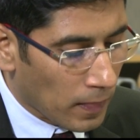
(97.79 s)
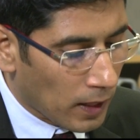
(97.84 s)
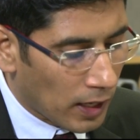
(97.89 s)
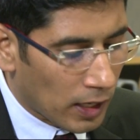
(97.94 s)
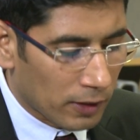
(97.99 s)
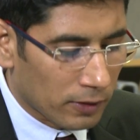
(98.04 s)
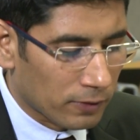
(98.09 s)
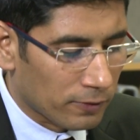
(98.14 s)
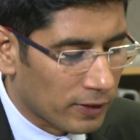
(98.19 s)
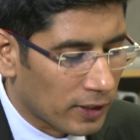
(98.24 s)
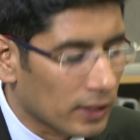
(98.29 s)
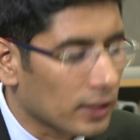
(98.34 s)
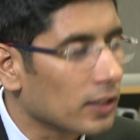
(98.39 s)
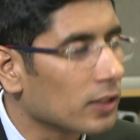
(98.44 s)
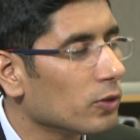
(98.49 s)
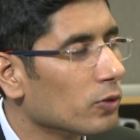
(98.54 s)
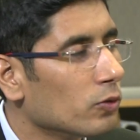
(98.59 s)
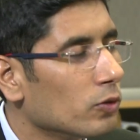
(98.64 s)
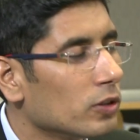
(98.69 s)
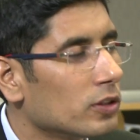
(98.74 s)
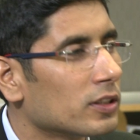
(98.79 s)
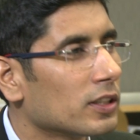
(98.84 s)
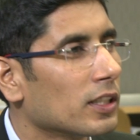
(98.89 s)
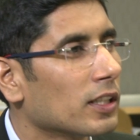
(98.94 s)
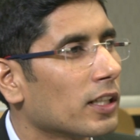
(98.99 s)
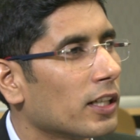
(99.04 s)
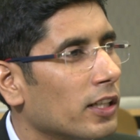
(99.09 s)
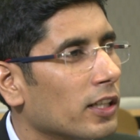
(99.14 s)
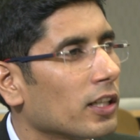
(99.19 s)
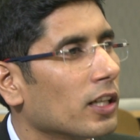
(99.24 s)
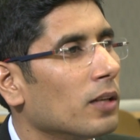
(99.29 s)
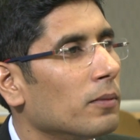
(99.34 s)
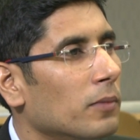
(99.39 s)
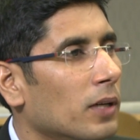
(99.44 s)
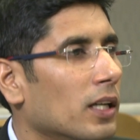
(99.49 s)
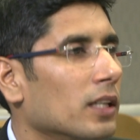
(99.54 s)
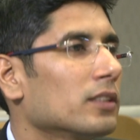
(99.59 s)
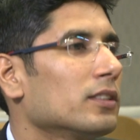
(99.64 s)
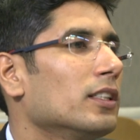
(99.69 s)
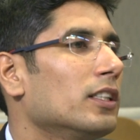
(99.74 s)
and whether you would say critical
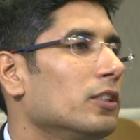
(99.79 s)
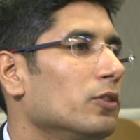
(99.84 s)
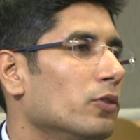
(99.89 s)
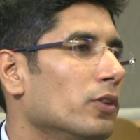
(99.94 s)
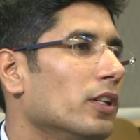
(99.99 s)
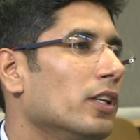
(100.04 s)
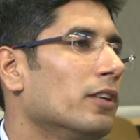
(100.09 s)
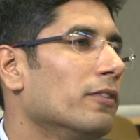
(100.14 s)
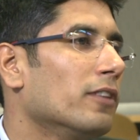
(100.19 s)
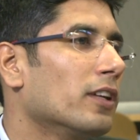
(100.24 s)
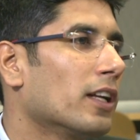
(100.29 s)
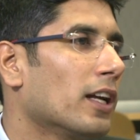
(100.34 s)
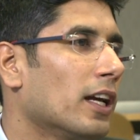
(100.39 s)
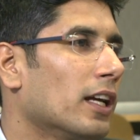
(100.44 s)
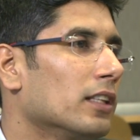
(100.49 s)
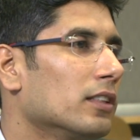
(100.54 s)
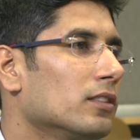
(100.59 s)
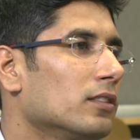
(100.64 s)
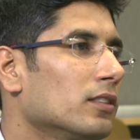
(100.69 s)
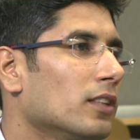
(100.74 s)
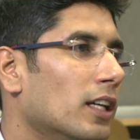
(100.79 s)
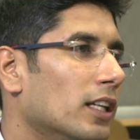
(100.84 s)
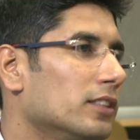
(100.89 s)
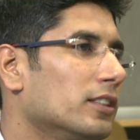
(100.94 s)
mass that Unilever has